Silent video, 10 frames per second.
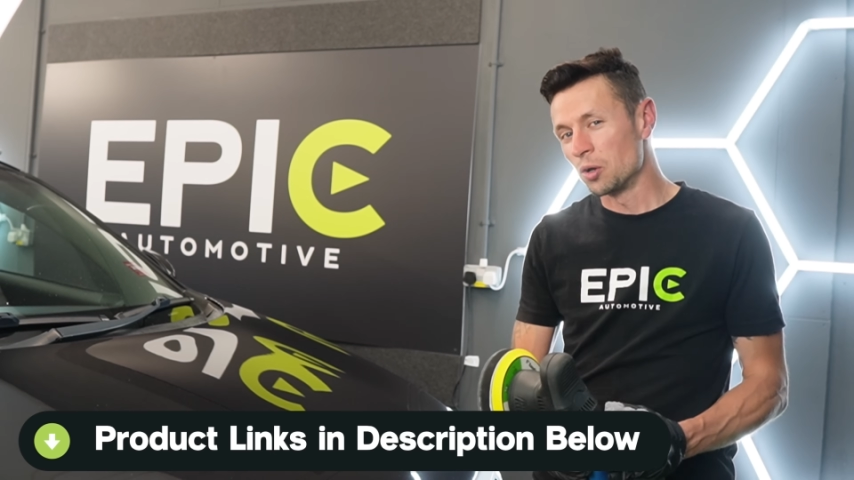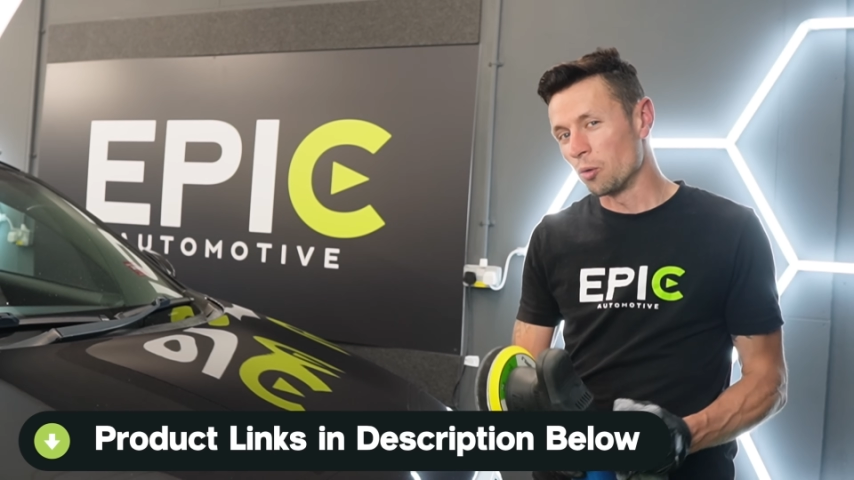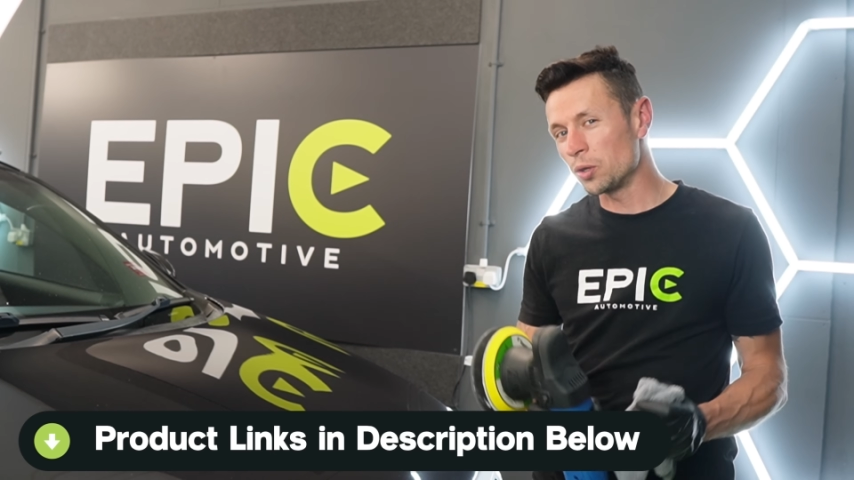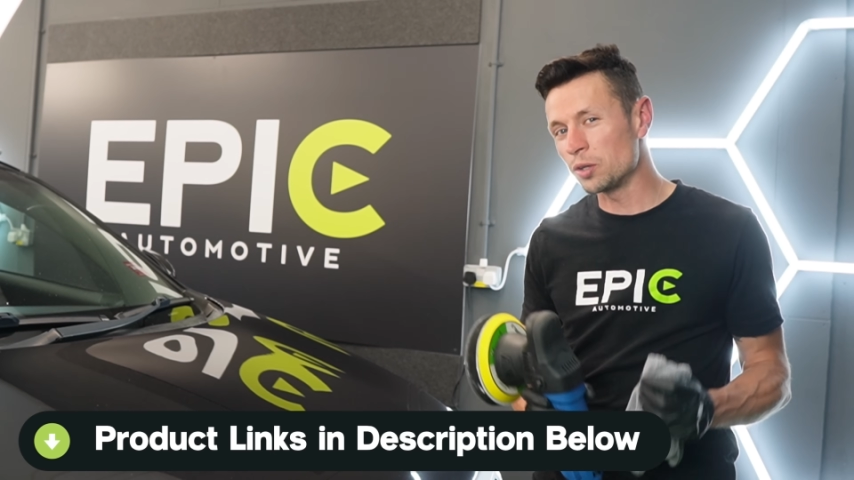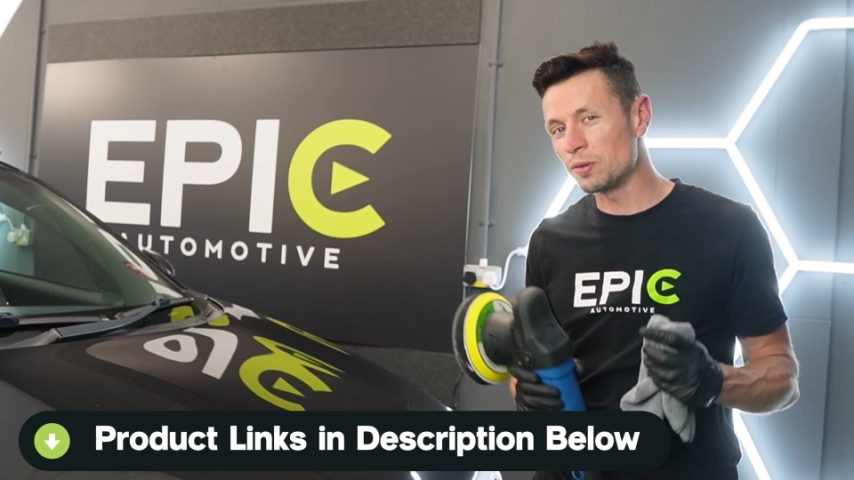
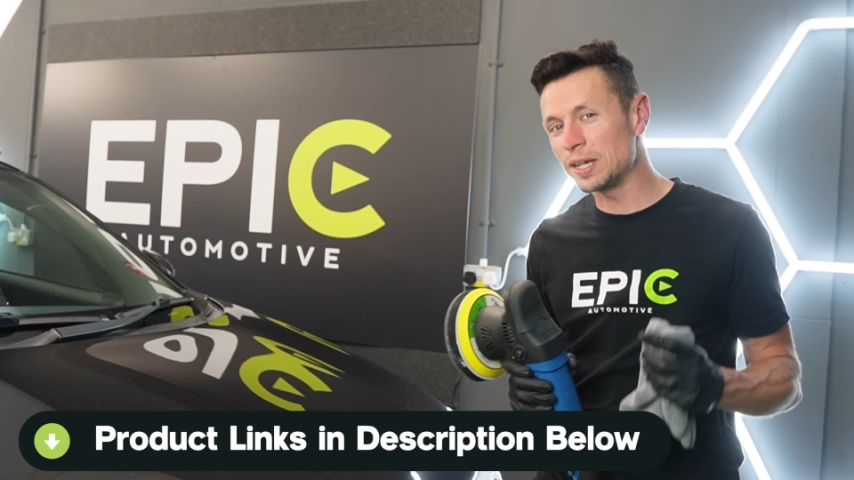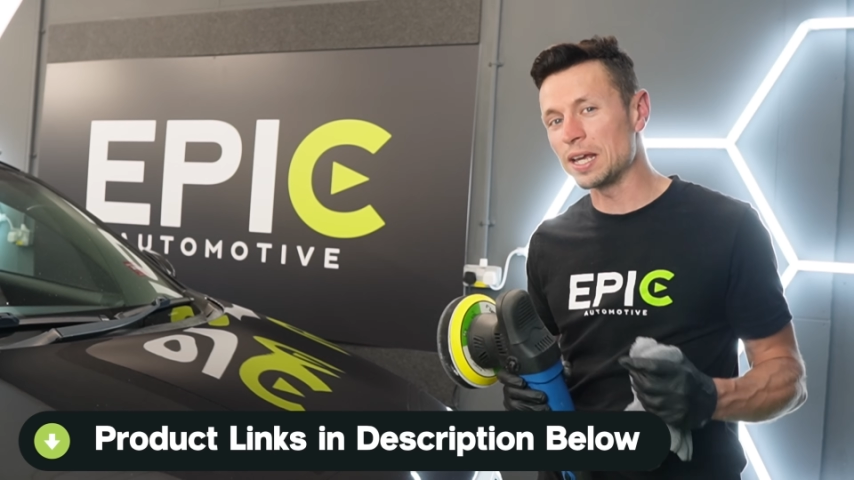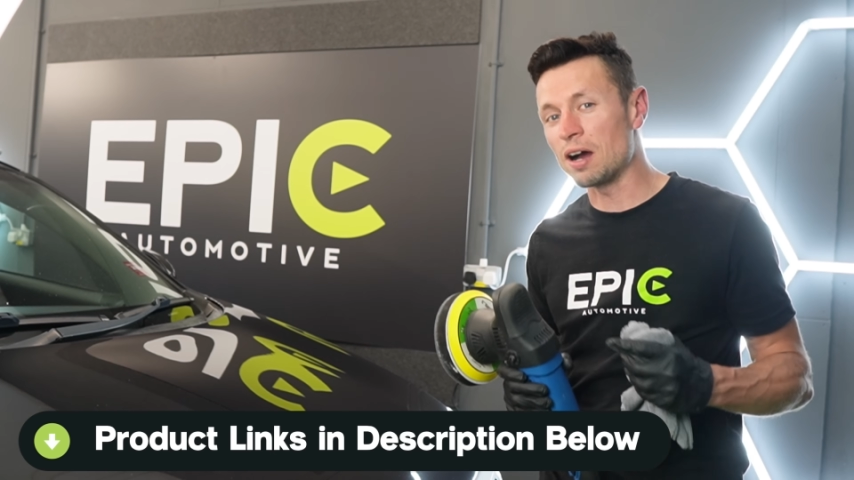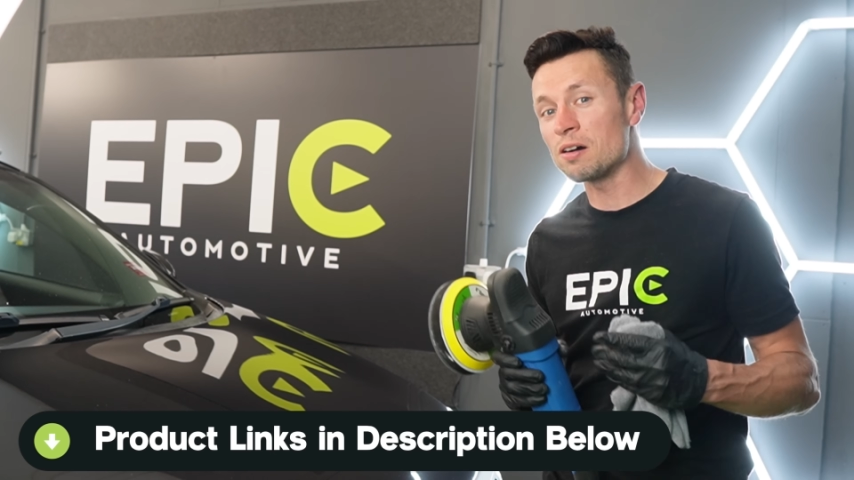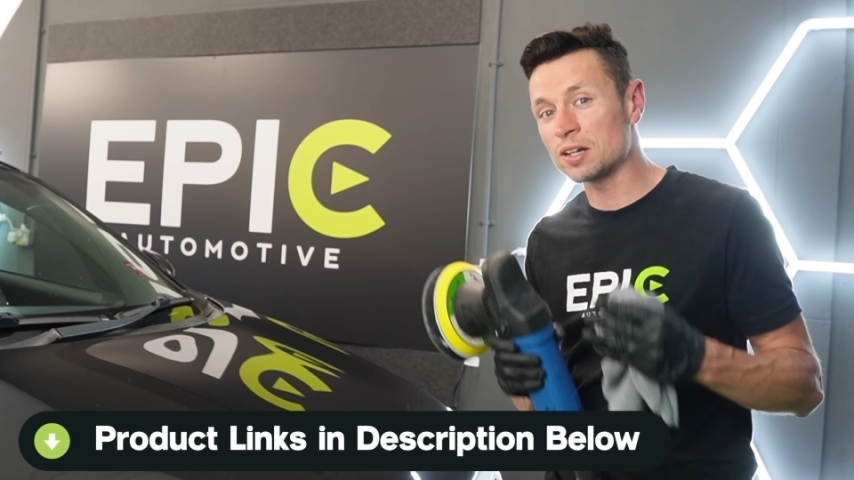or you
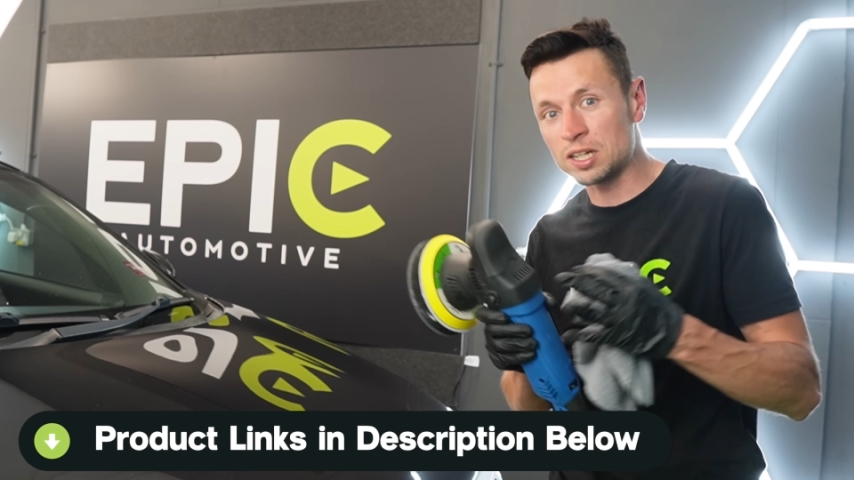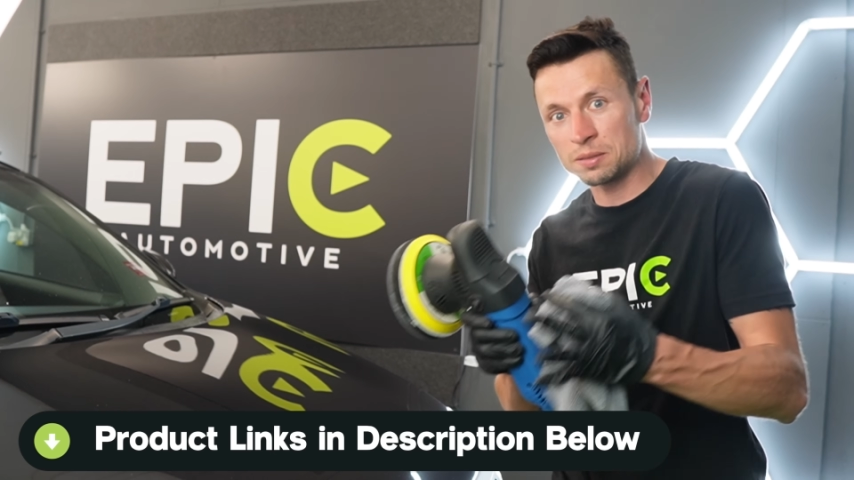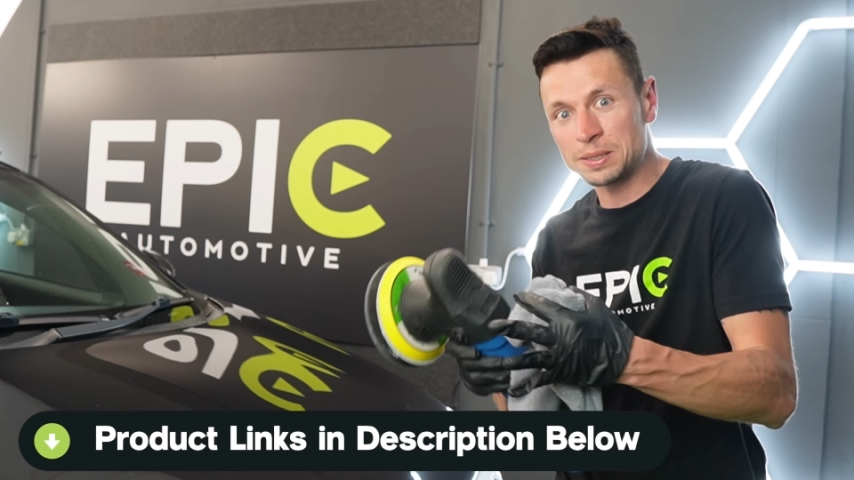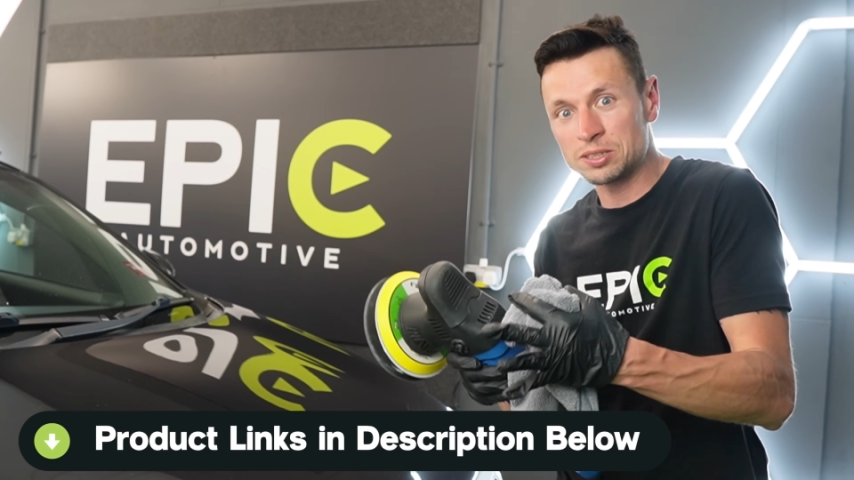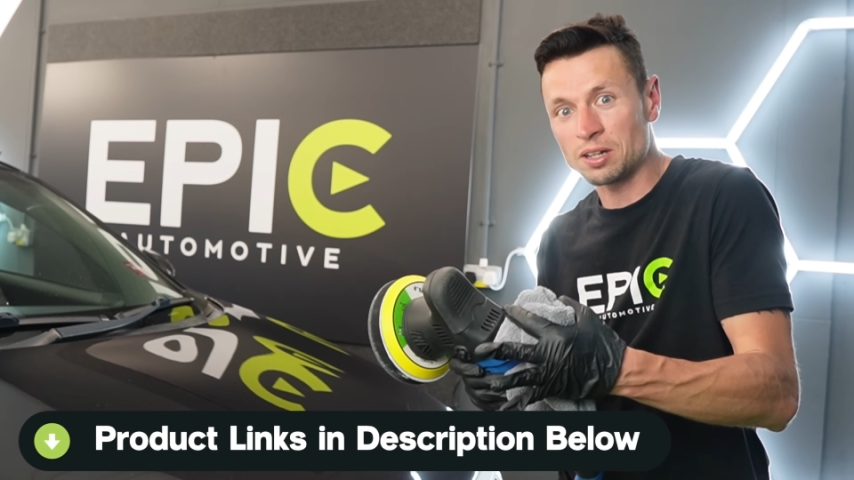really are going to
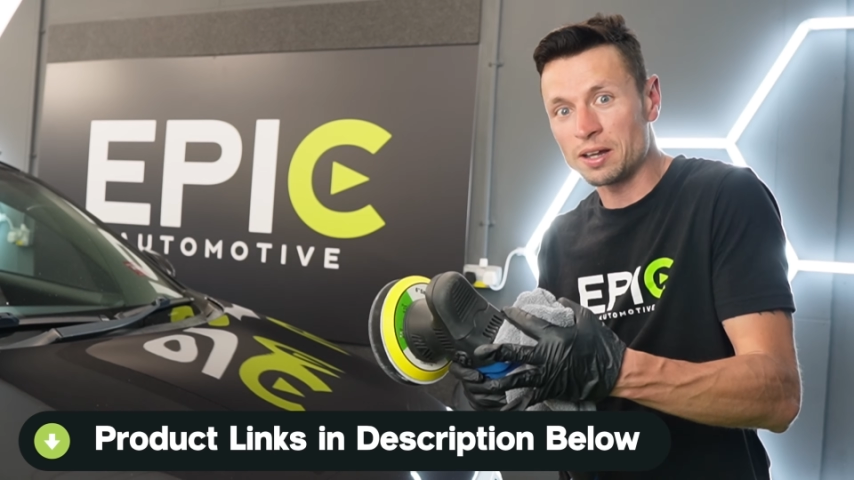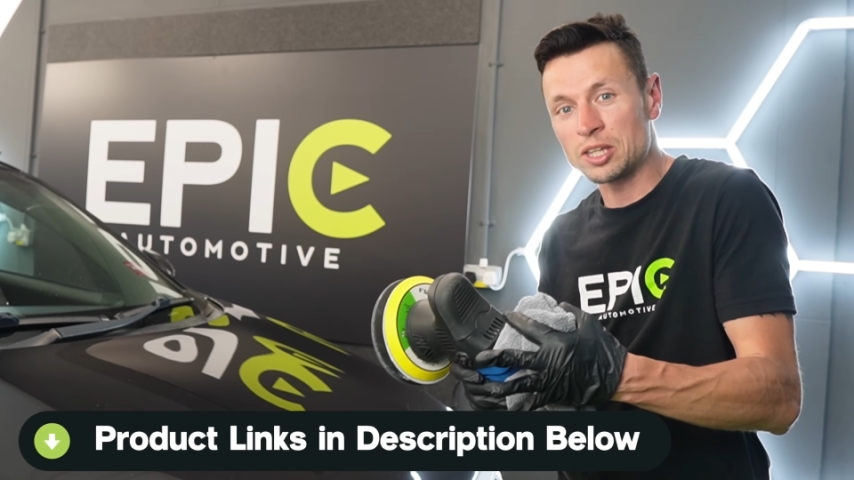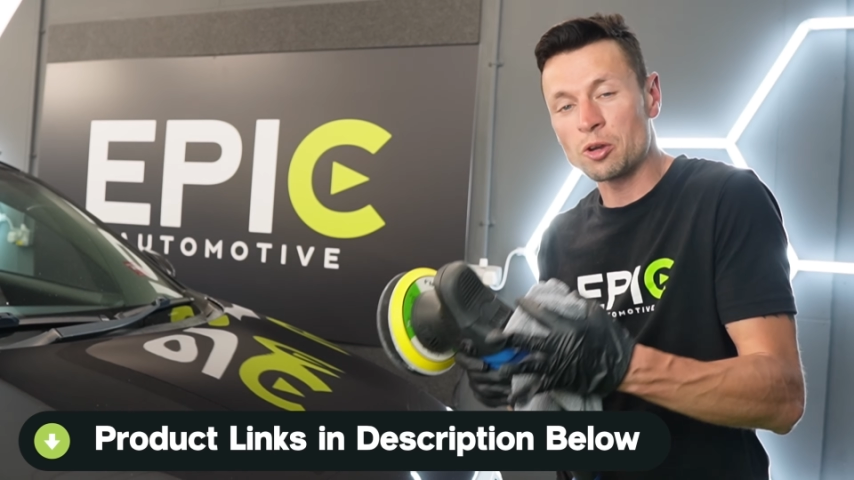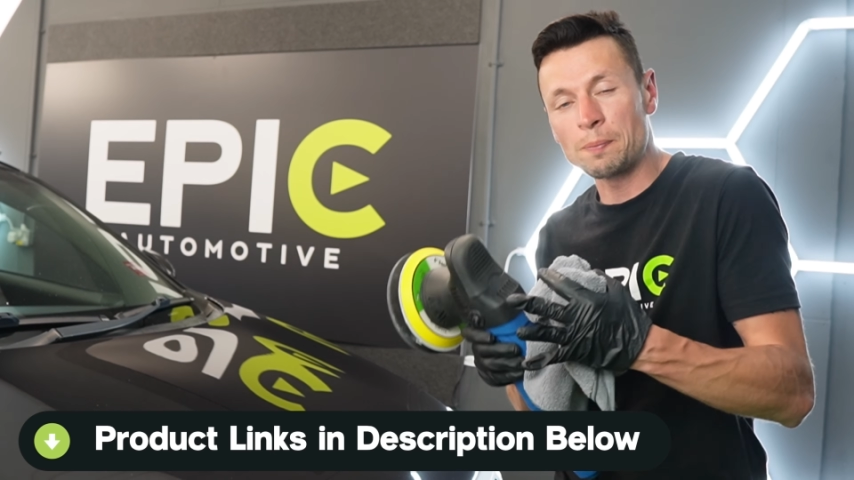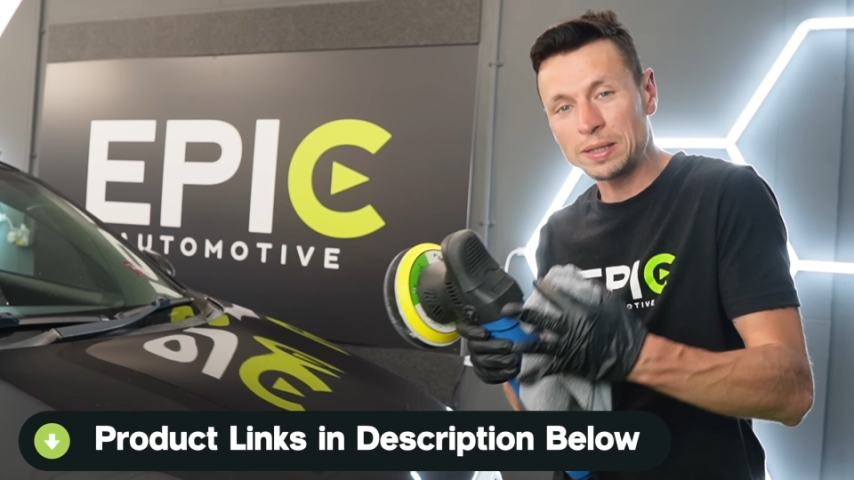be
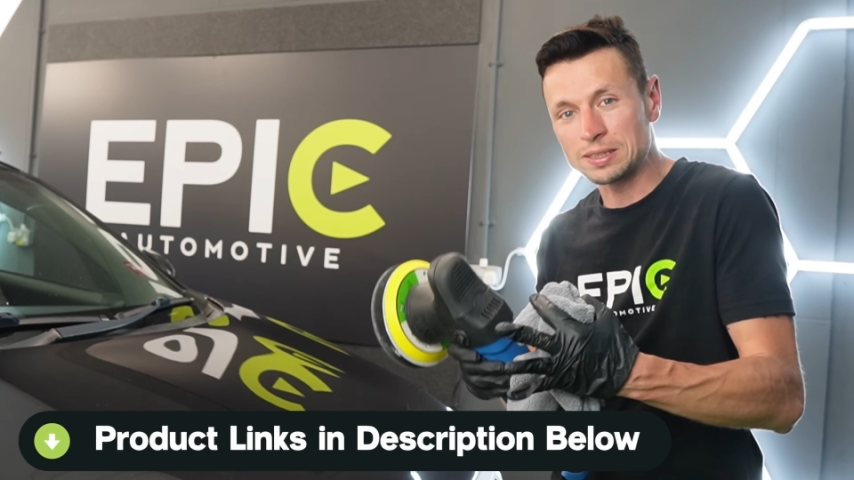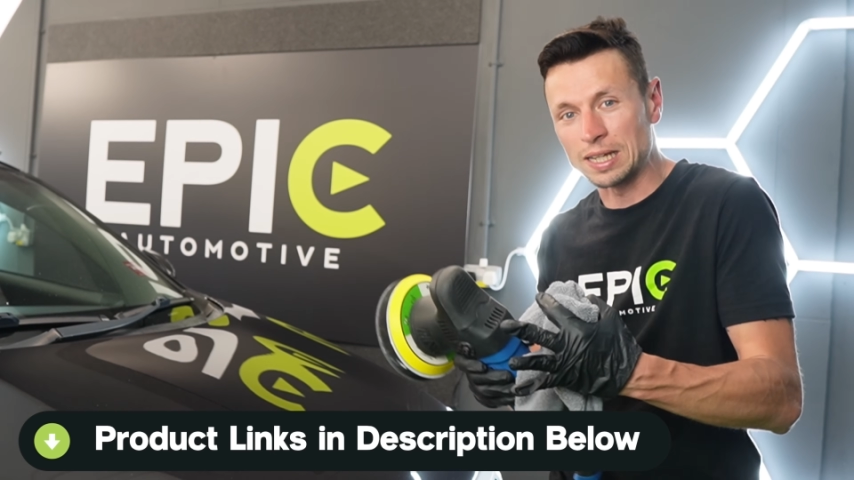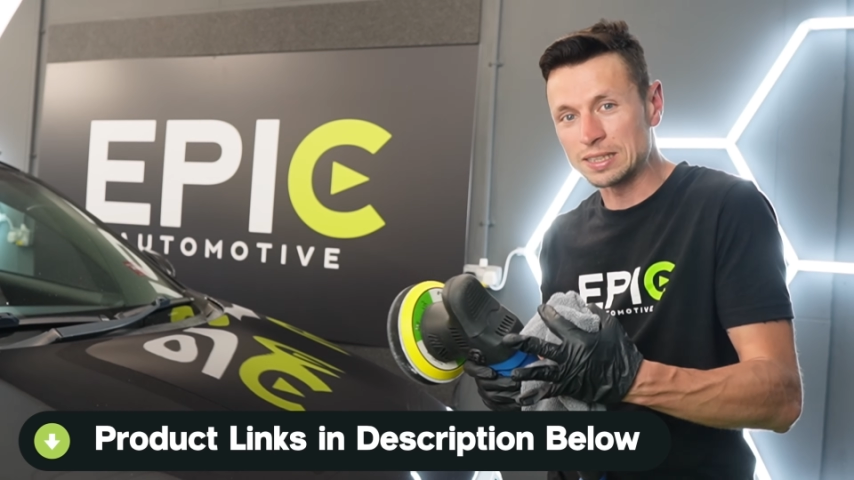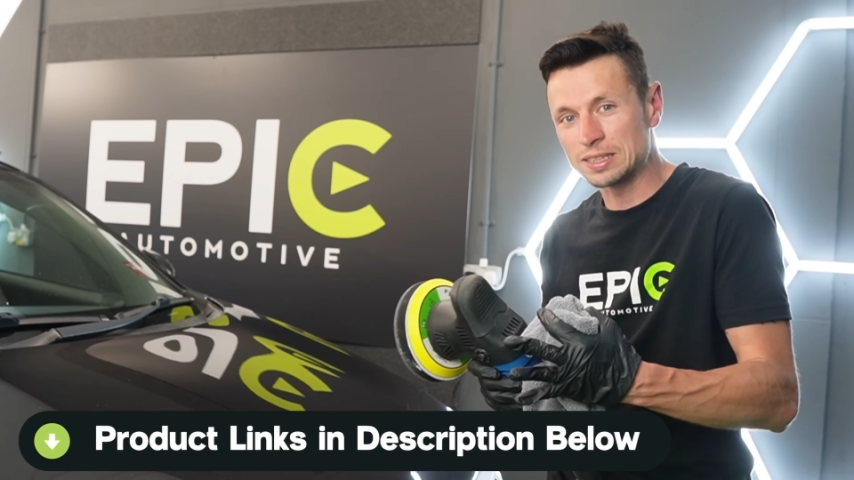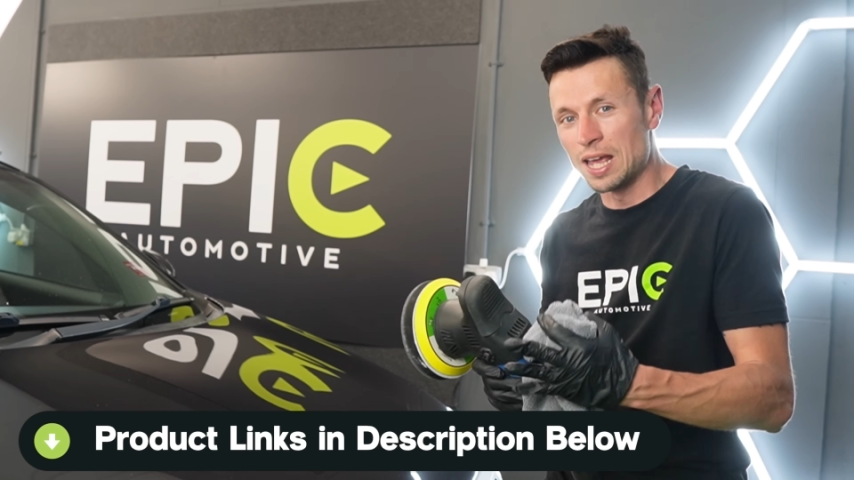starting your business,